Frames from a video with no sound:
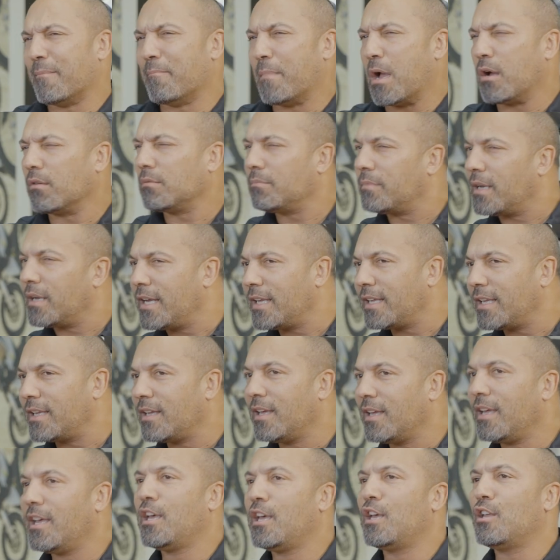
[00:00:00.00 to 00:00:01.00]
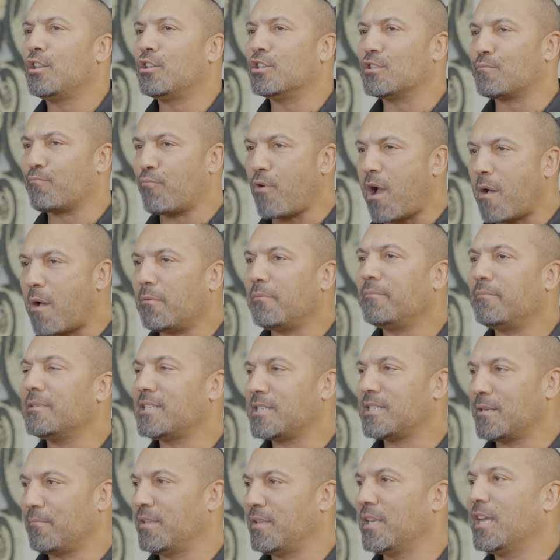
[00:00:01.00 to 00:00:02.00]
ride like a mountain bike, there's
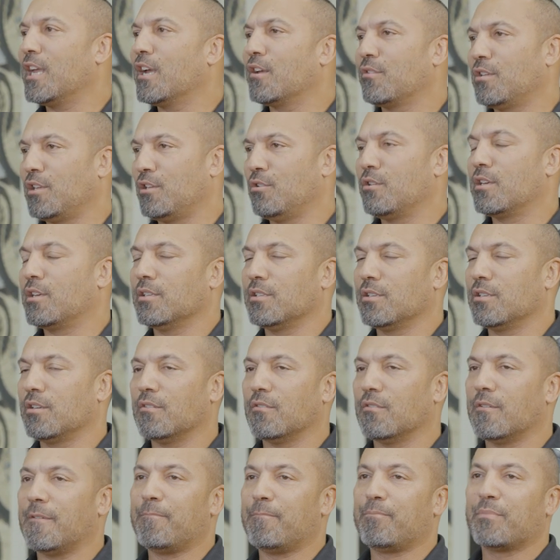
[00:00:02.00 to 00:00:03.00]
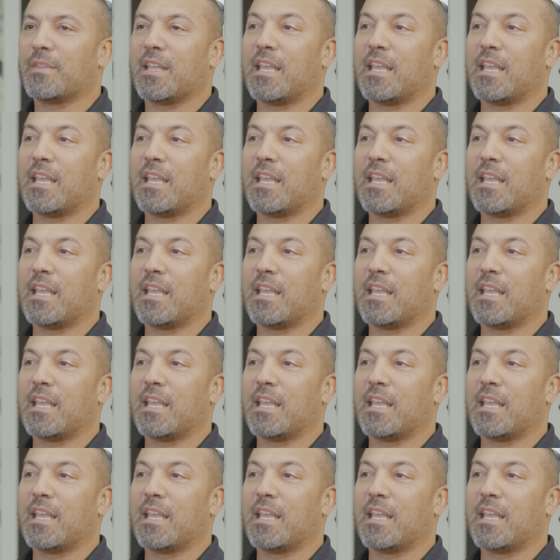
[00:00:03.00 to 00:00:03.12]
probably something here that you can do.